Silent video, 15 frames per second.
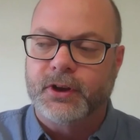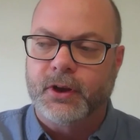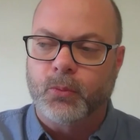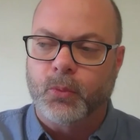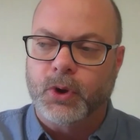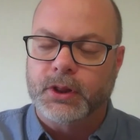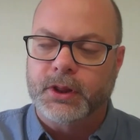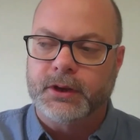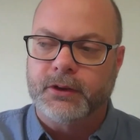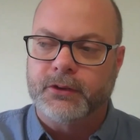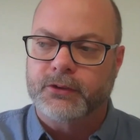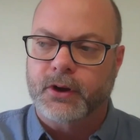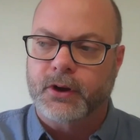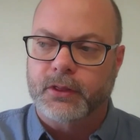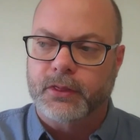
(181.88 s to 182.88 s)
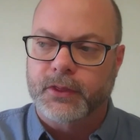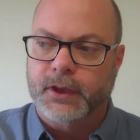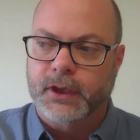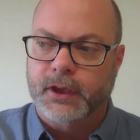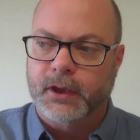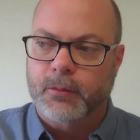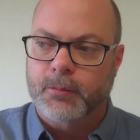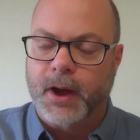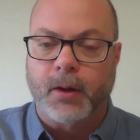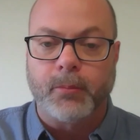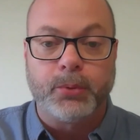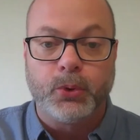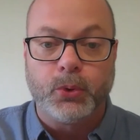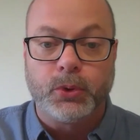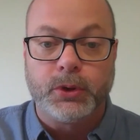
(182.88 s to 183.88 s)
and willing to start thinking
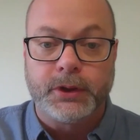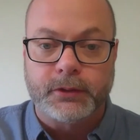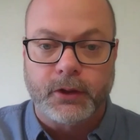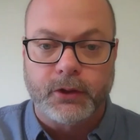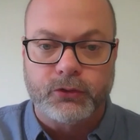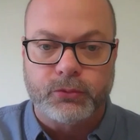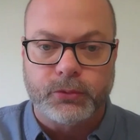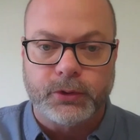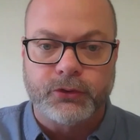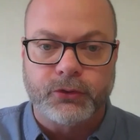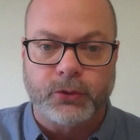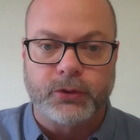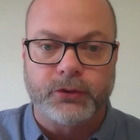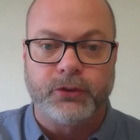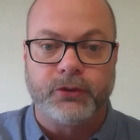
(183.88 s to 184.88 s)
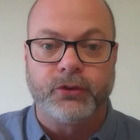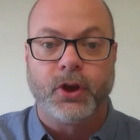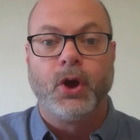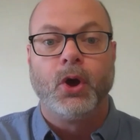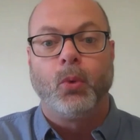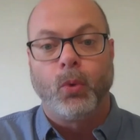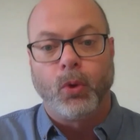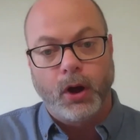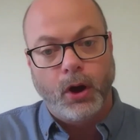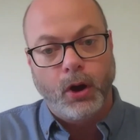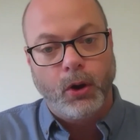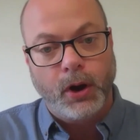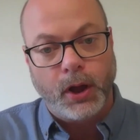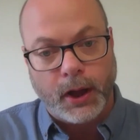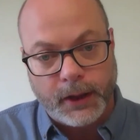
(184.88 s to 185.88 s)
about pooling those resources, well,
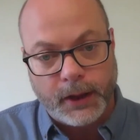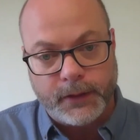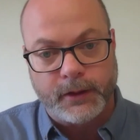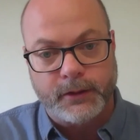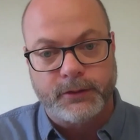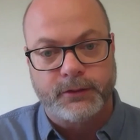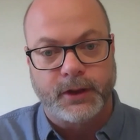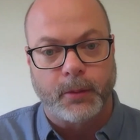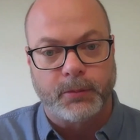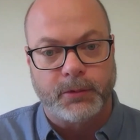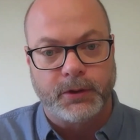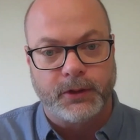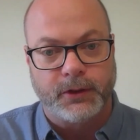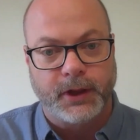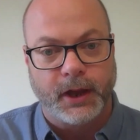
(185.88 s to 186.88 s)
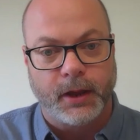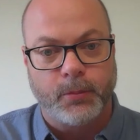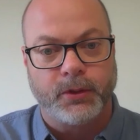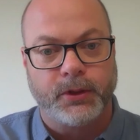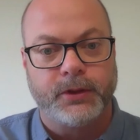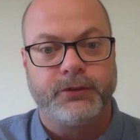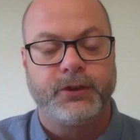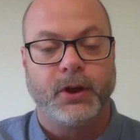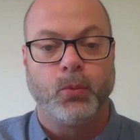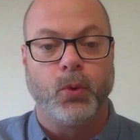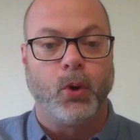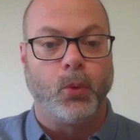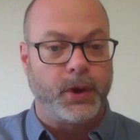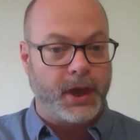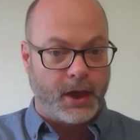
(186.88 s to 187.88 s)
ODOT then stepped to the table and said,
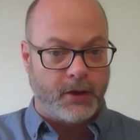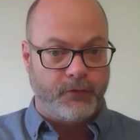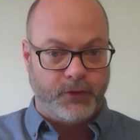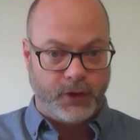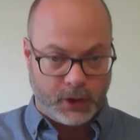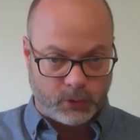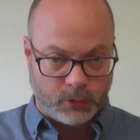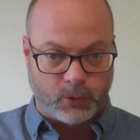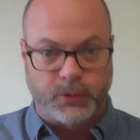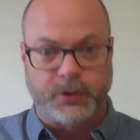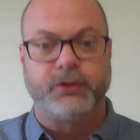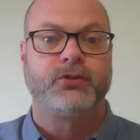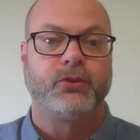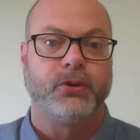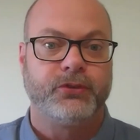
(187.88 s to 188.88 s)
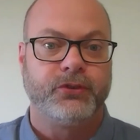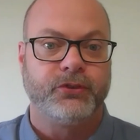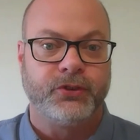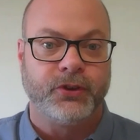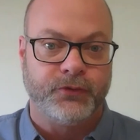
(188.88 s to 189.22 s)
well, we have federal resources.